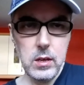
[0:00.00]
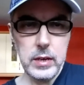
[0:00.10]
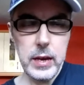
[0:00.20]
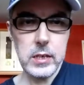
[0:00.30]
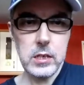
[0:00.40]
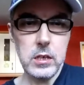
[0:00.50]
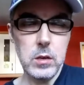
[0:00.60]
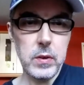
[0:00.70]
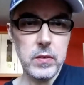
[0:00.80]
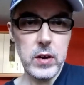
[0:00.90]
Next at
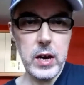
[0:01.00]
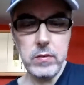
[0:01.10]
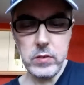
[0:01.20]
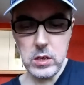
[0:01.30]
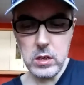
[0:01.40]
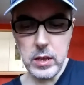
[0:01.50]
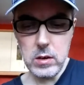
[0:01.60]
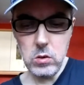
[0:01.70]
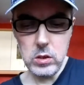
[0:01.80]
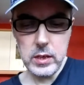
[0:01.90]
number 5 is another
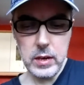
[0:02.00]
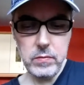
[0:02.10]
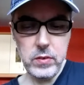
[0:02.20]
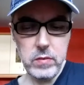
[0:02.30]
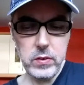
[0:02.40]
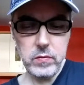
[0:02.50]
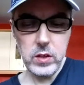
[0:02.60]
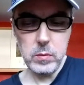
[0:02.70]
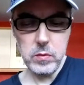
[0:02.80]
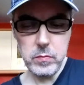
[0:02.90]
all-time favourite
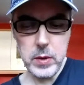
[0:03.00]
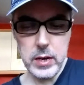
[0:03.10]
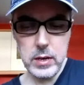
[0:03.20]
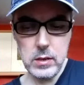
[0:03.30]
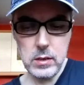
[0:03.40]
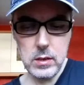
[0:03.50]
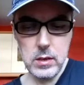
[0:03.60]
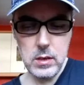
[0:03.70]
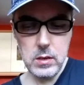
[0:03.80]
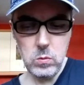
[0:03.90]
film of mine,
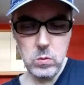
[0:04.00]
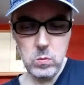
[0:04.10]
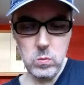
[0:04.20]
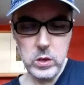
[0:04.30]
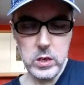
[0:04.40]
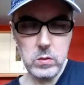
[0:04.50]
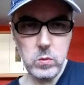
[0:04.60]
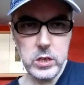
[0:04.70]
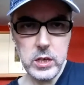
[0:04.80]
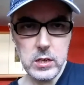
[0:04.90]

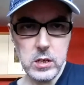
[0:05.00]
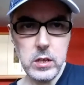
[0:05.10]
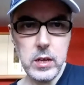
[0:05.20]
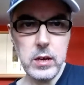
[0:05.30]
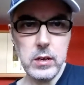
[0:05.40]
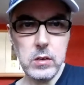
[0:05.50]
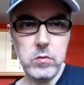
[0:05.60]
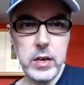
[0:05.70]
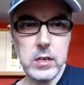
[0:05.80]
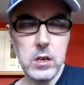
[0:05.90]
which has another
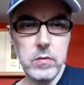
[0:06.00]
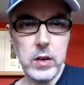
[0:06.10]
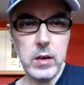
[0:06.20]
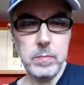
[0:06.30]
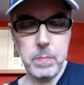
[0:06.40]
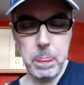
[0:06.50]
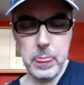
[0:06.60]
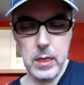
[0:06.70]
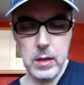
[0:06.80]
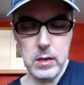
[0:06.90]
great cover,
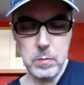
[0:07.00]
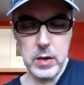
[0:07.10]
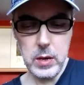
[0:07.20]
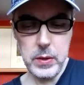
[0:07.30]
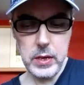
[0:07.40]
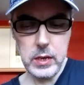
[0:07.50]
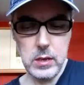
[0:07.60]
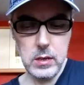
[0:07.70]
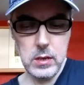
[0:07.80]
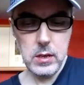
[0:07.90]
in my
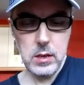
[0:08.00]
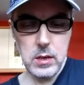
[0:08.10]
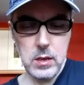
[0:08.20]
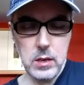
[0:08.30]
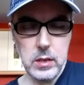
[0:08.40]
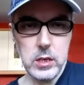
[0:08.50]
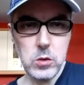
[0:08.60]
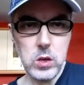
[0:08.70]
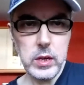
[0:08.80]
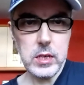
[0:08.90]
opinion. And
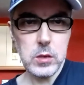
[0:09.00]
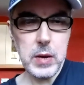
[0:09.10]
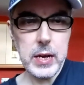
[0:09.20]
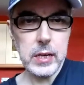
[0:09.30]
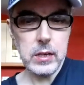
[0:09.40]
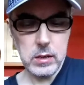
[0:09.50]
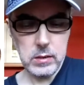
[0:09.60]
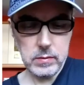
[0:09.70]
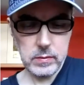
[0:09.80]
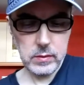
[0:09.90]
this one is
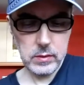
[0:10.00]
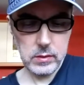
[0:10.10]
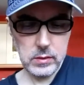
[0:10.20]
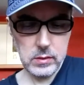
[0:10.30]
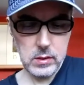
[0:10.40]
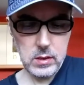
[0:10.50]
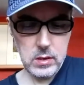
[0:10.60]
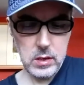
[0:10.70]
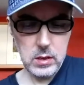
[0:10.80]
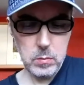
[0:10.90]
Mannequin
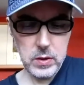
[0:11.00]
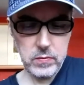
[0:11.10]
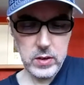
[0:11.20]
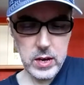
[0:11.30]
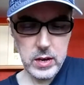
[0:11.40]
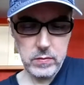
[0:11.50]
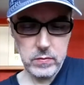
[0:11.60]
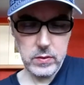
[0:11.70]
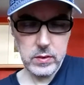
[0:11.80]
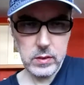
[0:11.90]
at number 5.
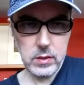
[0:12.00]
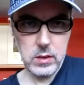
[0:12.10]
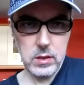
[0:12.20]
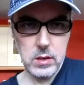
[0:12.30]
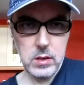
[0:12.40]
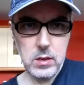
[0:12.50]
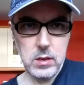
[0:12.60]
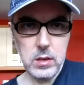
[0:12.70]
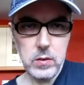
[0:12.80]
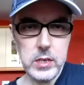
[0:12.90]

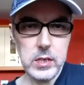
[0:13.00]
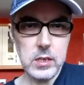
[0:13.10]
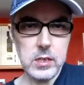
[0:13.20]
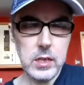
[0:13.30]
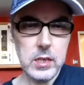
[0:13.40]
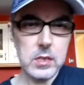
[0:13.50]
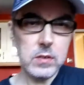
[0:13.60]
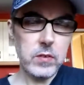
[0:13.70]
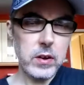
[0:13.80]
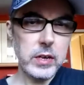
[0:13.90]
Now, as you can see, this is
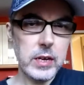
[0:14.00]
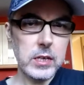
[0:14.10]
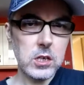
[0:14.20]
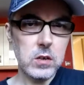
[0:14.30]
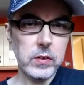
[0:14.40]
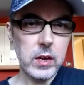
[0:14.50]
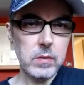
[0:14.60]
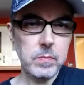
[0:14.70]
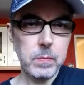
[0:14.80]
a very nice cover.